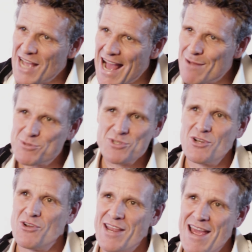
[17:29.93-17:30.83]

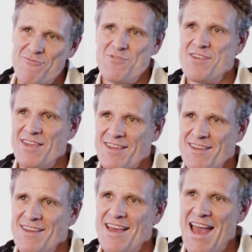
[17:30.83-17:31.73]
absolutely everything.
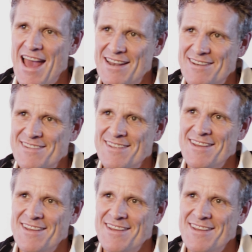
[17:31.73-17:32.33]
And